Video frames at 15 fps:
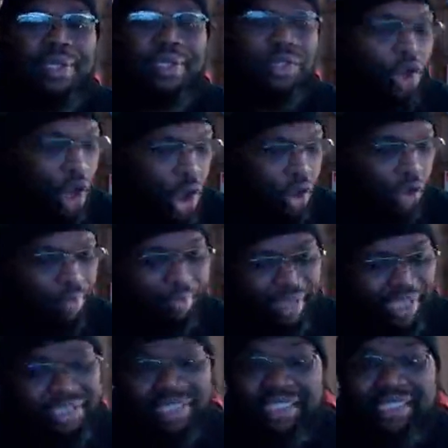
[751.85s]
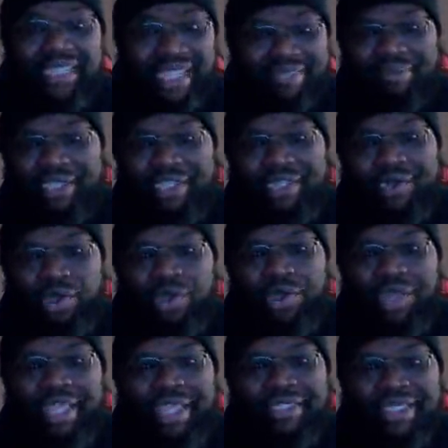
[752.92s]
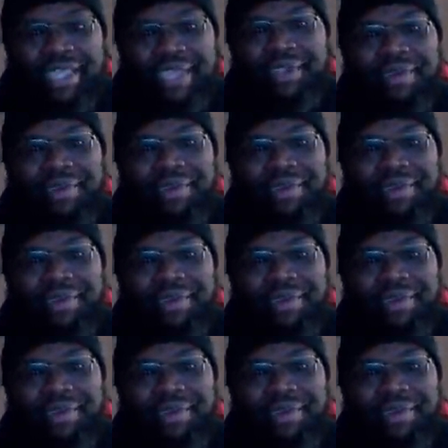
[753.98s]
The Hurt Business has been on a tear.